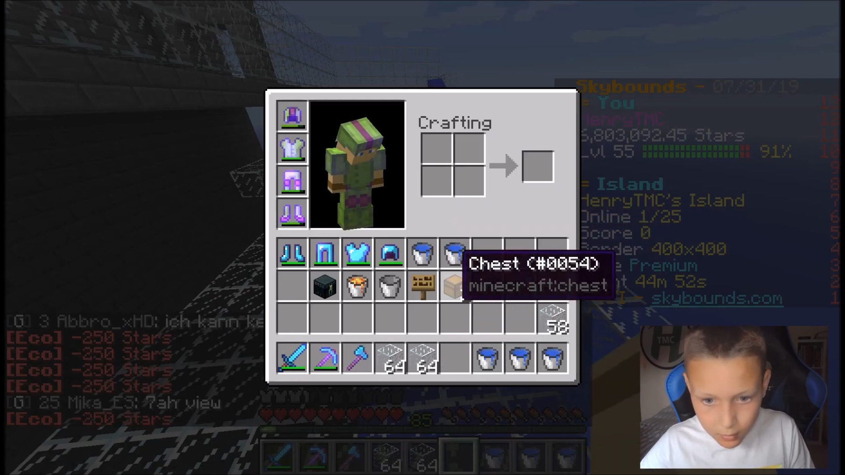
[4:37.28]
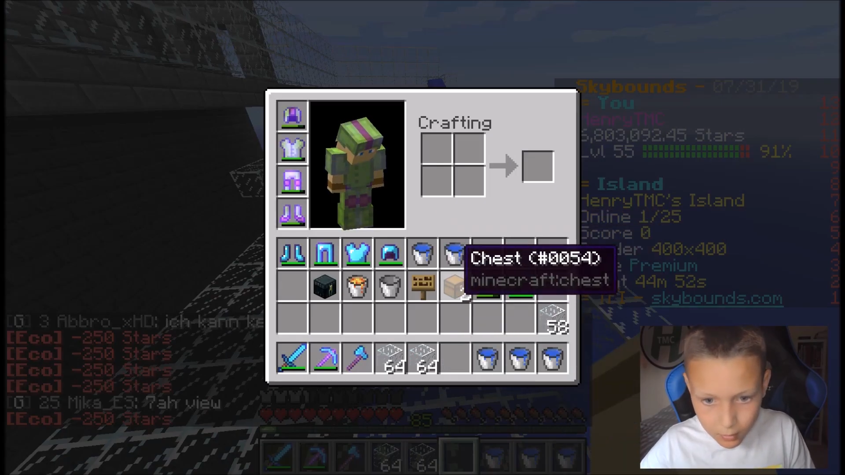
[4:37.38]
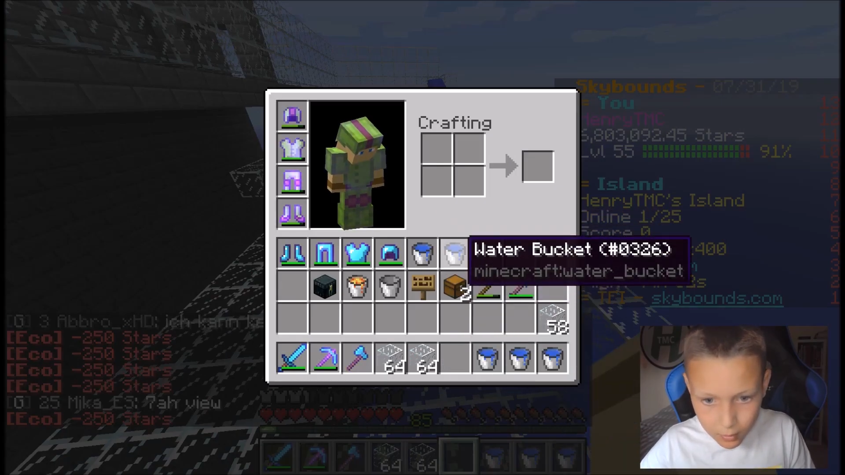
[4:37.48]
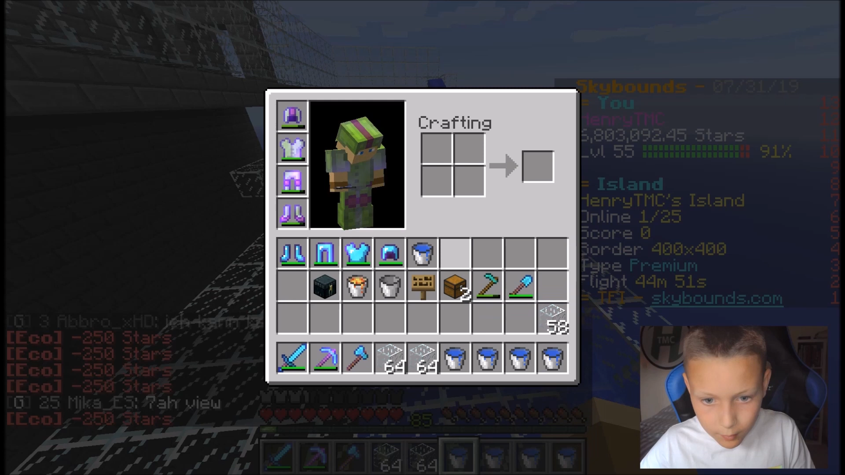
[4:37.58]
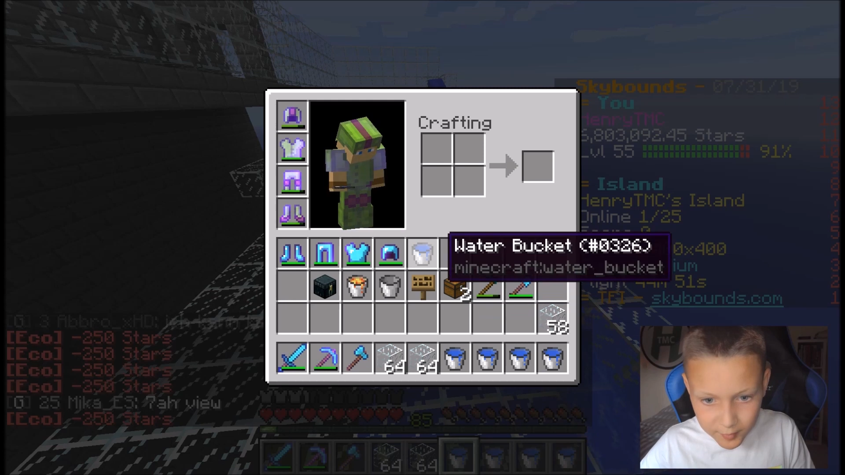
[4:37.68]

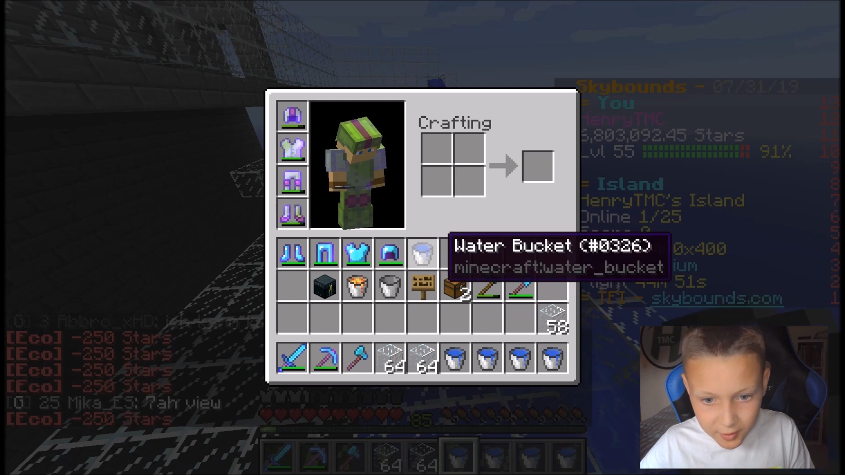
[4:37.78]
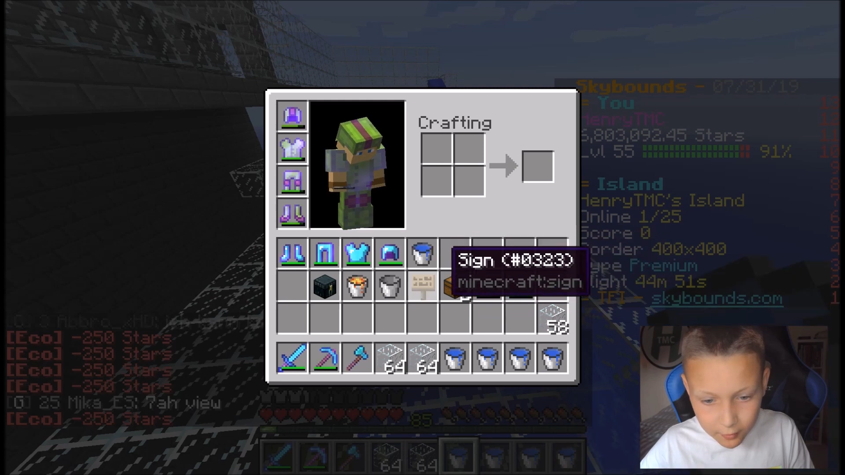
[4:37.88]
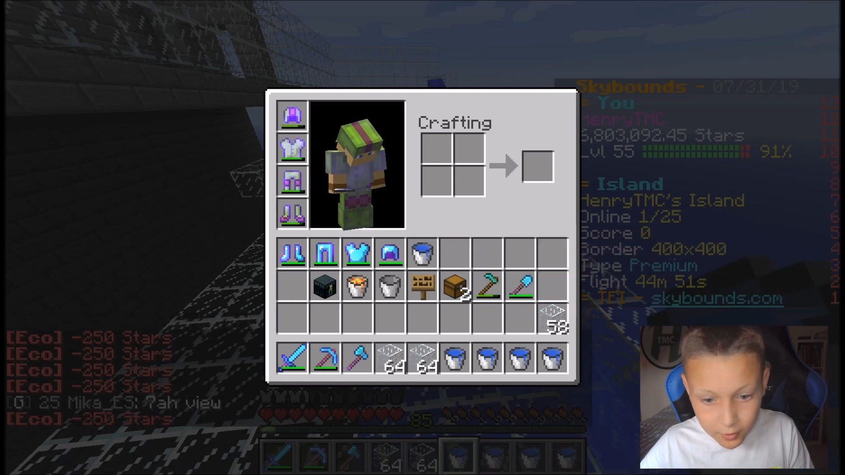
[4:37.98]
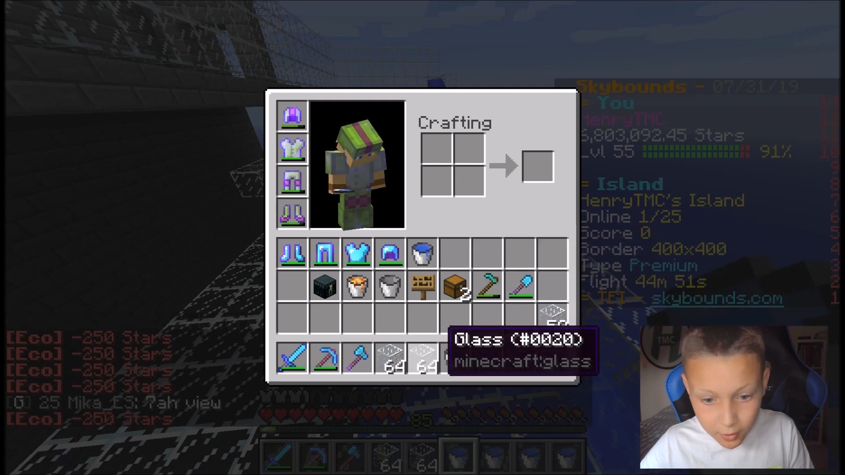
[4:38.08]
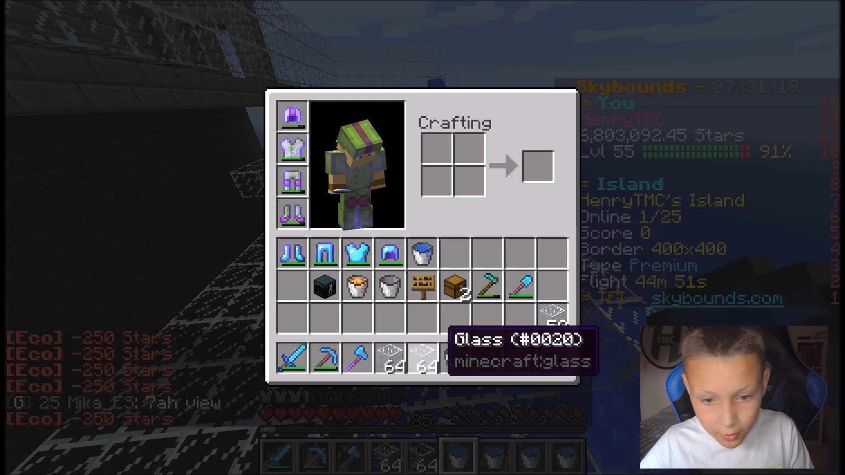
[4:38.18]
Um, this
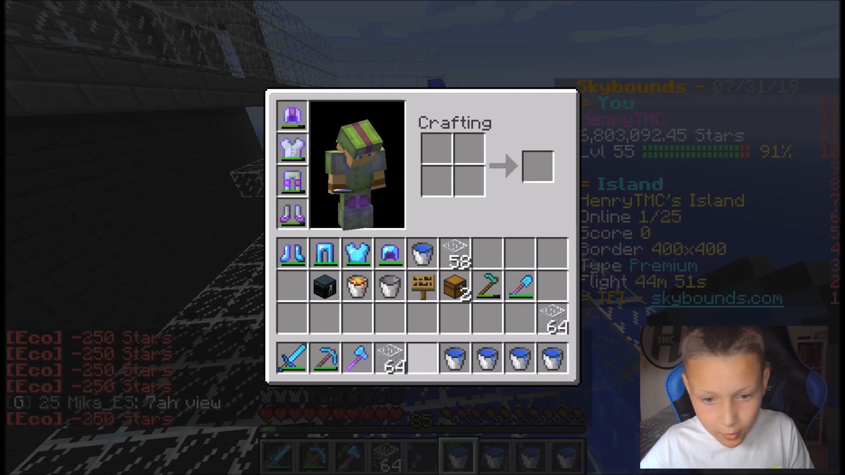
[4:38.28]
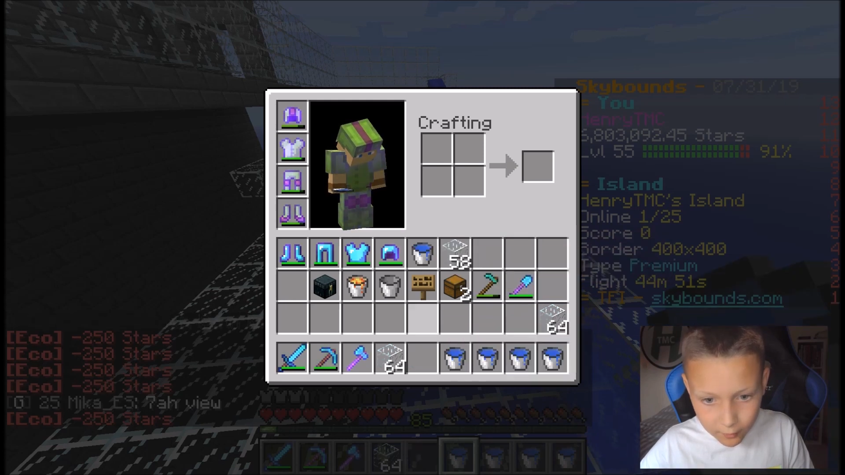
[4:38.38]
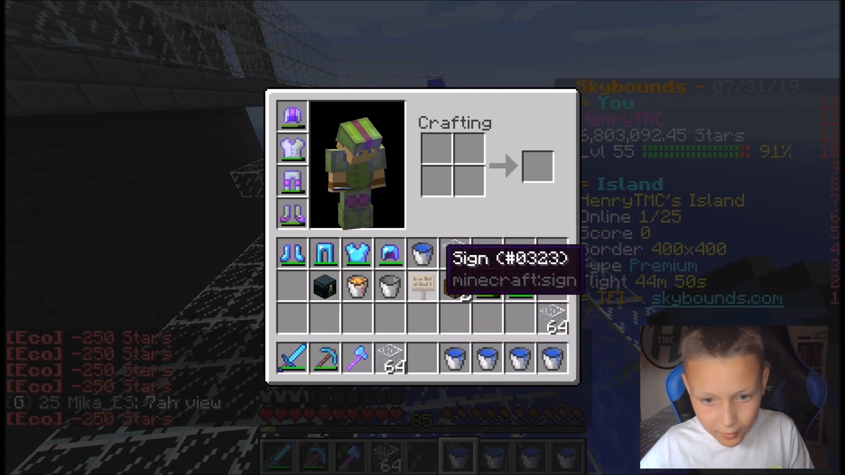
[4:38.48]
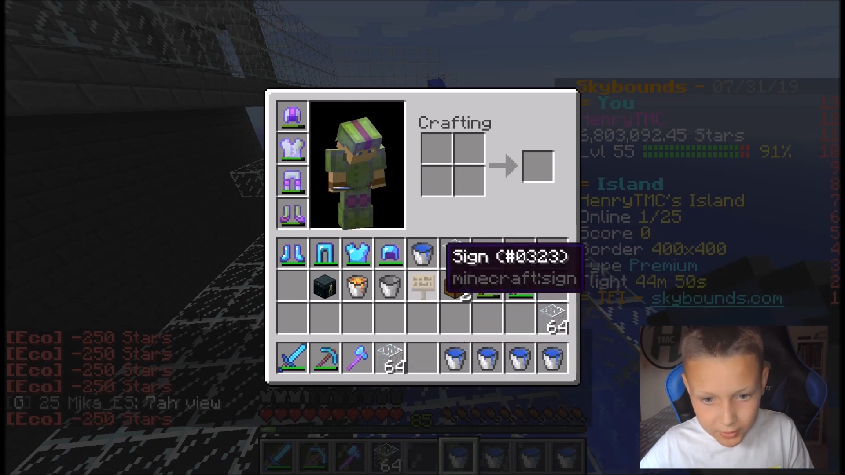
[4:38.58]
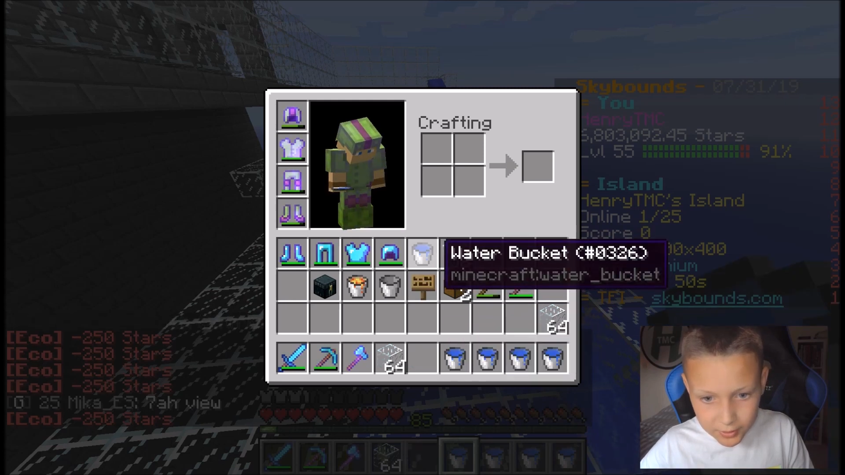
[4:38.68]
afternoon, I've
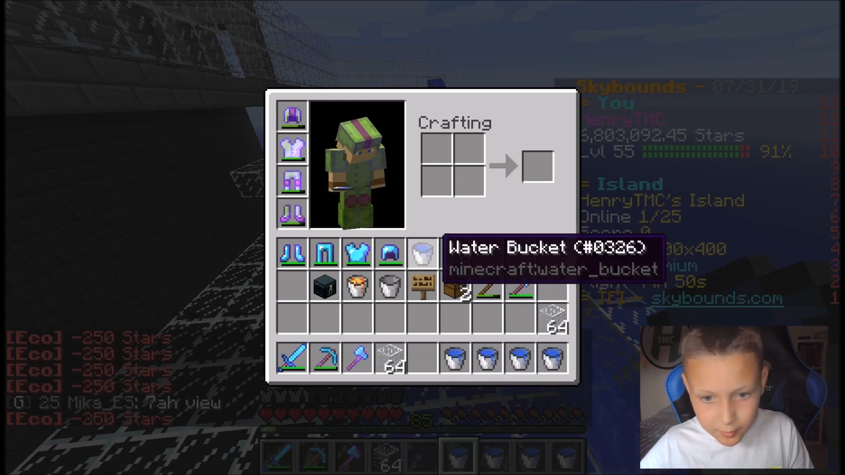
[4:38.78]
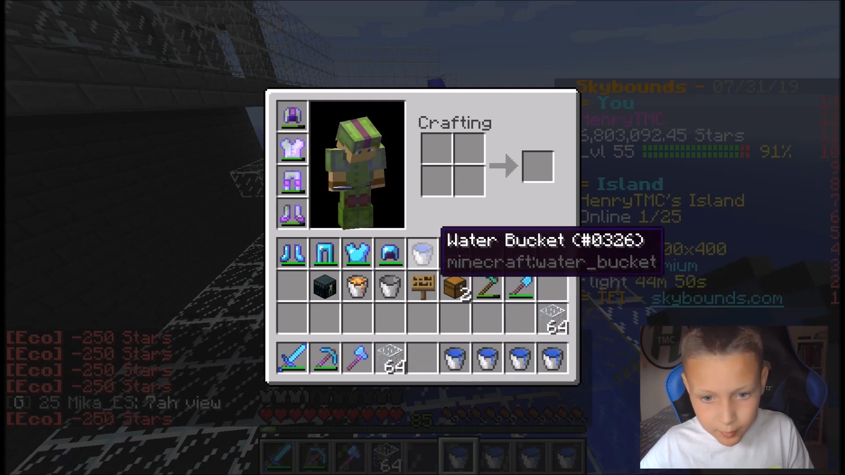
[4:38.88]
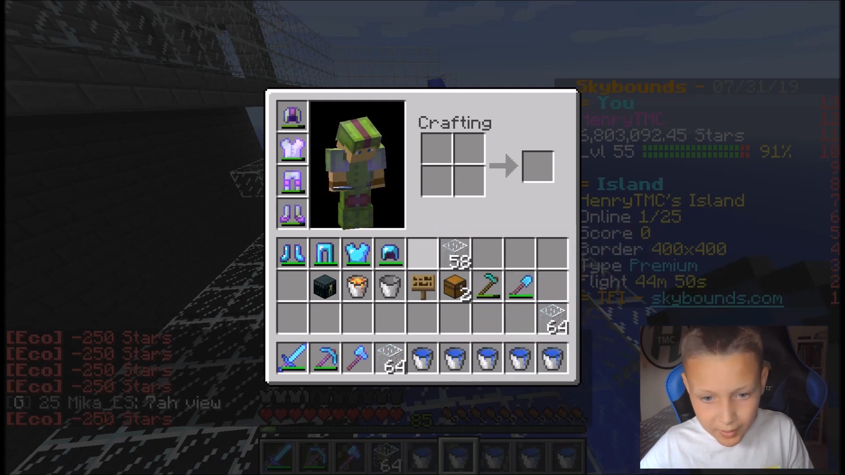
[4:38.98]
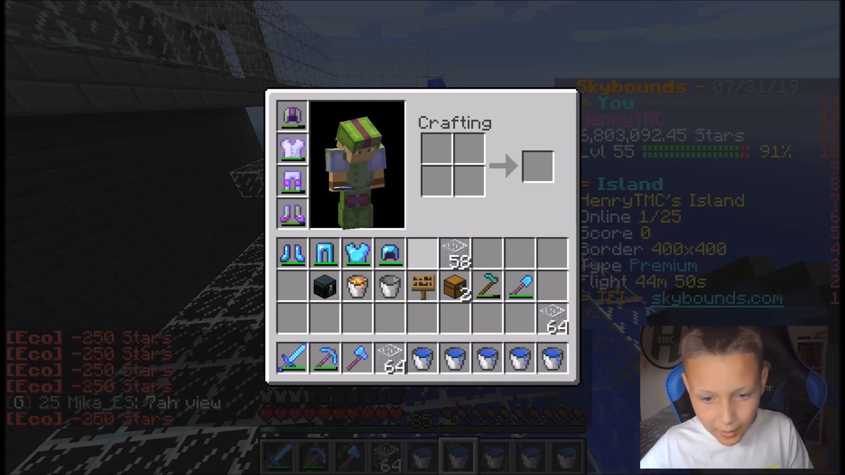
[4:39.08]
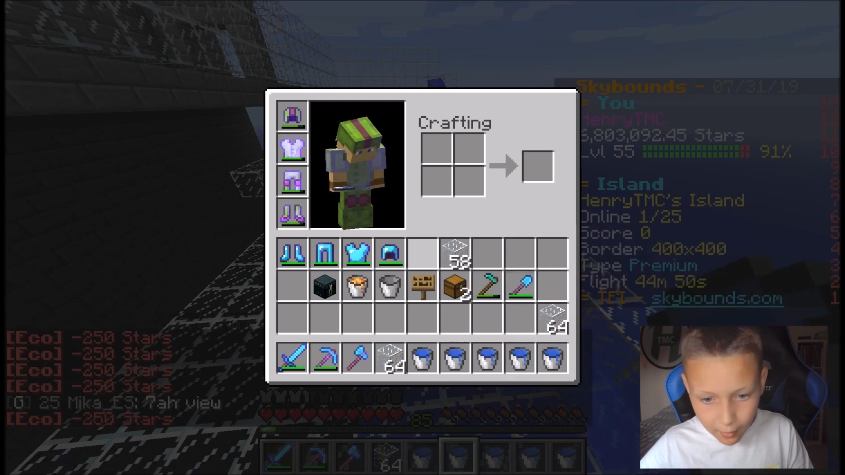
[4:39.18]
actually
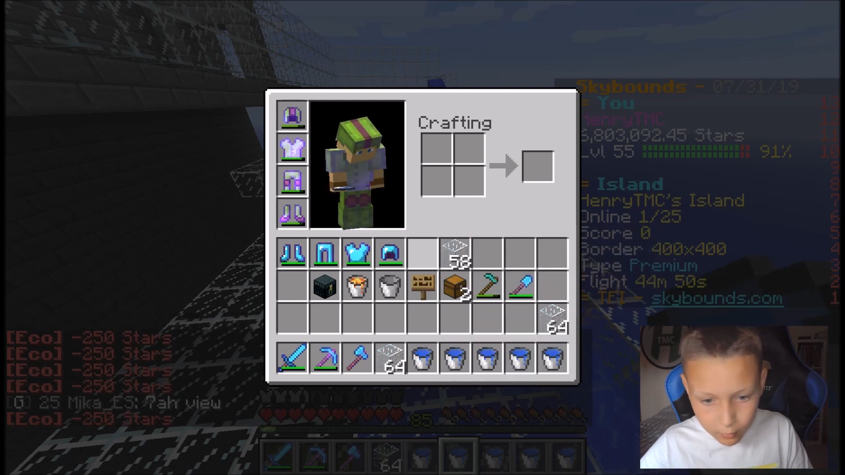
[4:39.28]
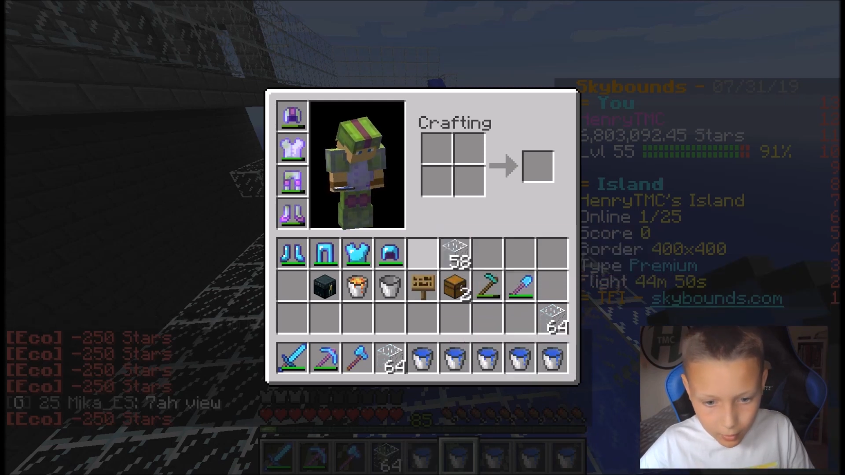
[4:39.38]
been out